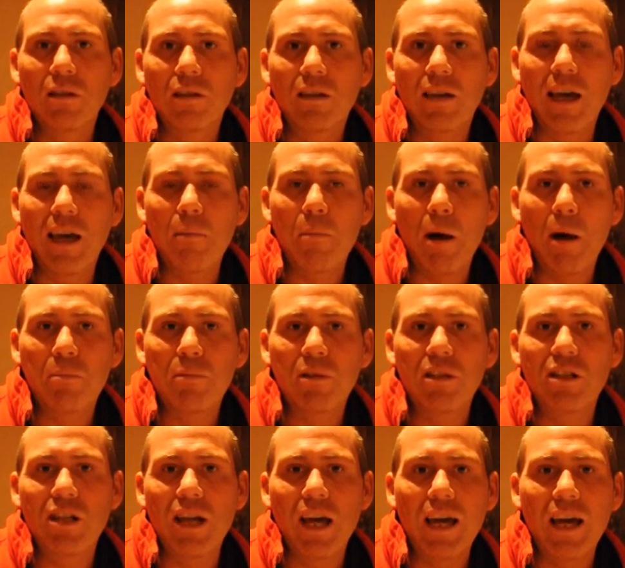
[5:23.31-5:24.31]
came up the
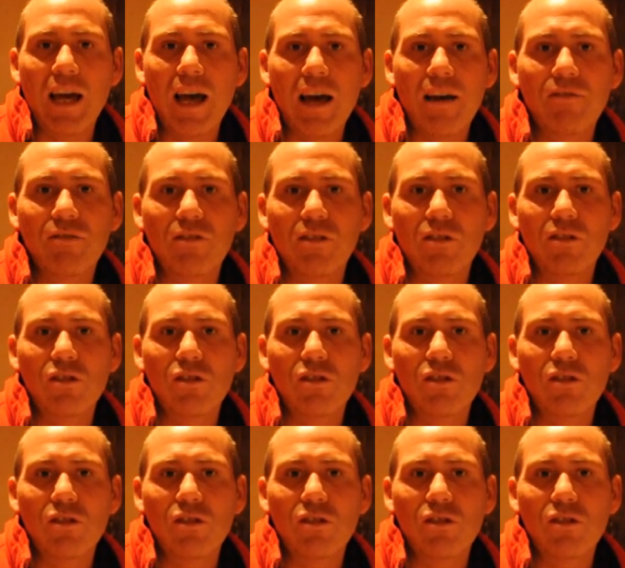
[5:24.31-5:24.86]
day after,